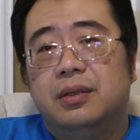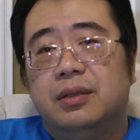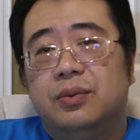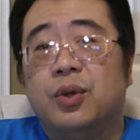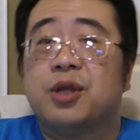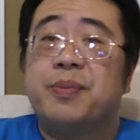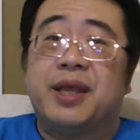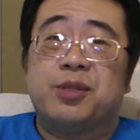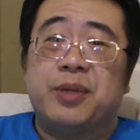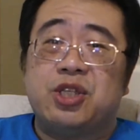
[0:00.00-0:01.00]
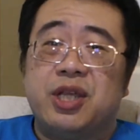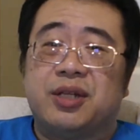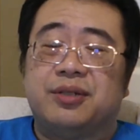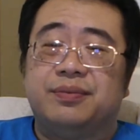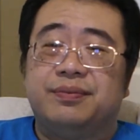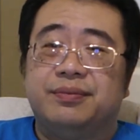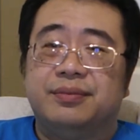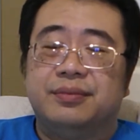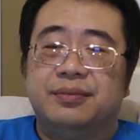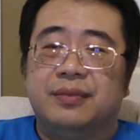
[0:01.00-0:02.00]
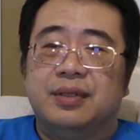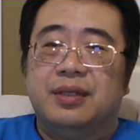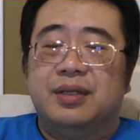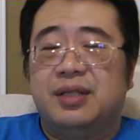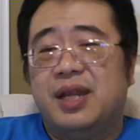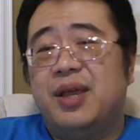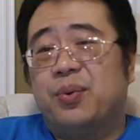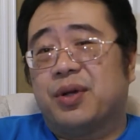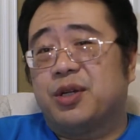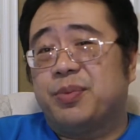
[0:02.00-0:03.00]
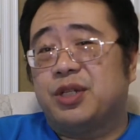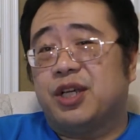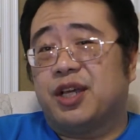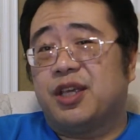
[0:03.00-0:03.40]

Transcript: Welcome back to my channel. Today we're going to be talking